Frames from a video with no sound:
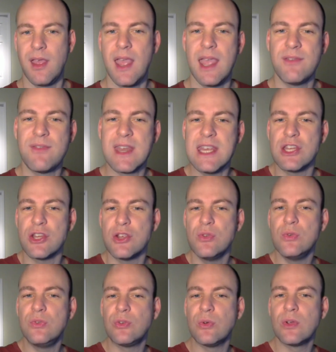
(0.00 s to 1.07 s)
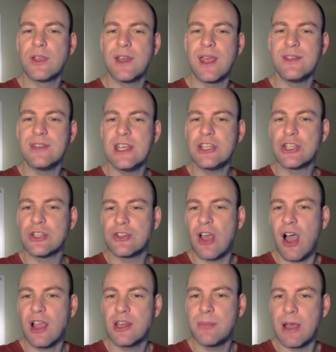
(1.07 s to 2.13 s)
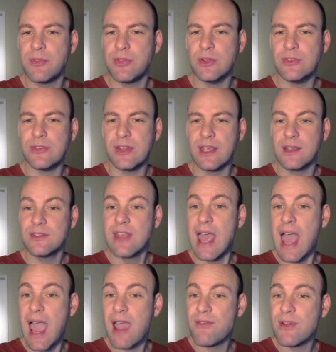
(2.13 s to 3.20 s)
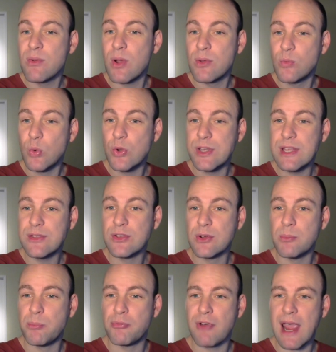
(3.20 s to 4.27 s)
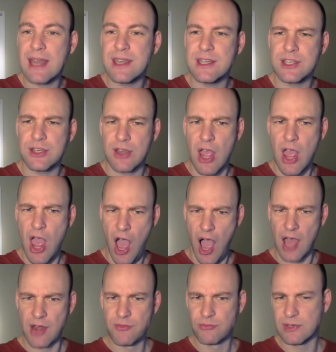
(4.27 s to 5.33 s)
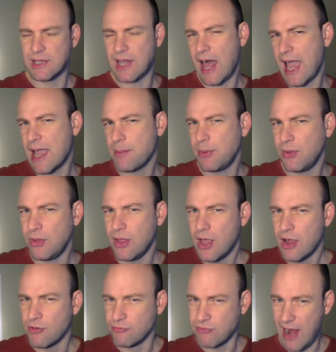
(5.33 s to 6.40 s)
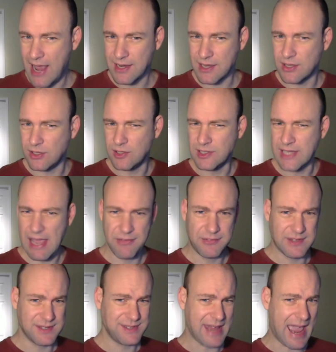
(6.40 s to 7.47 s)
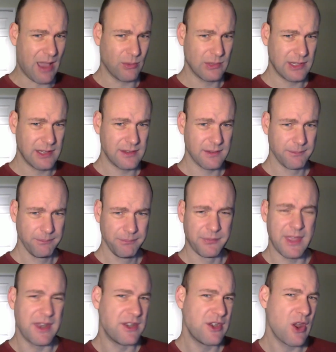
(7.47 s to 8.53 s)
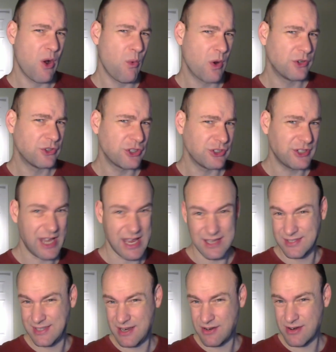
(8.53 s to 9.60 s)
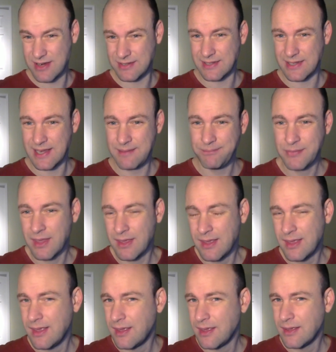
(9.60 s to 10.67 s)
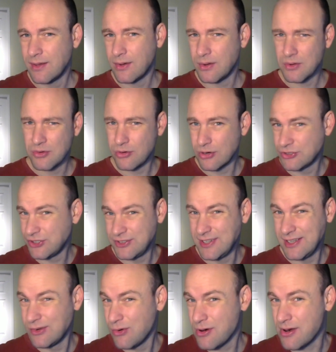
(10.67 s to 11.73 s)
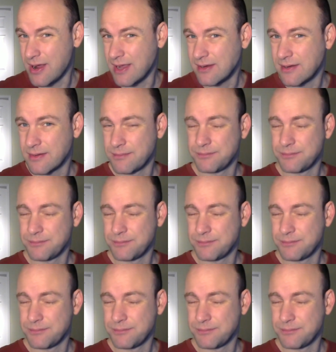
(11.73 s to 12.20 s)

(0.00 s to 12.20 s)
If any news organization talked about those things, everyone would either brand it an unreliable, radical leftist outlet that no one should take seriously, or just ignore it.